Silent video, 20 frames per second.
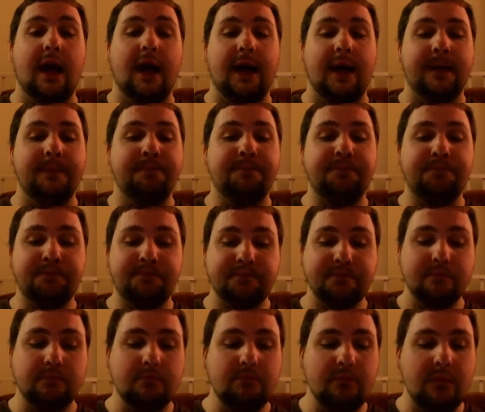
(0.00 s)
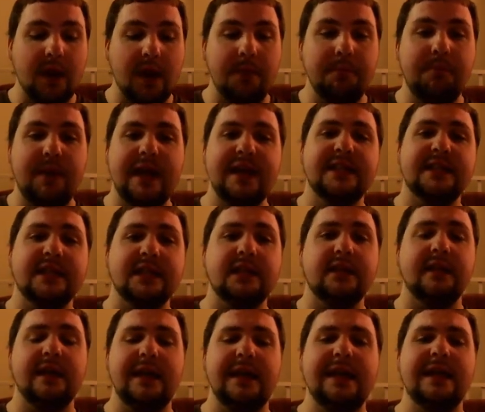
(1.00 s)
uh,
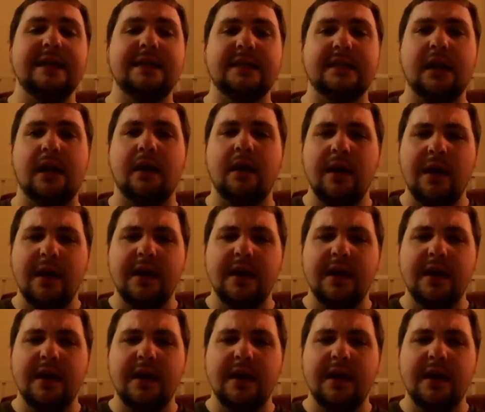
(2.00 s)
basically, it's a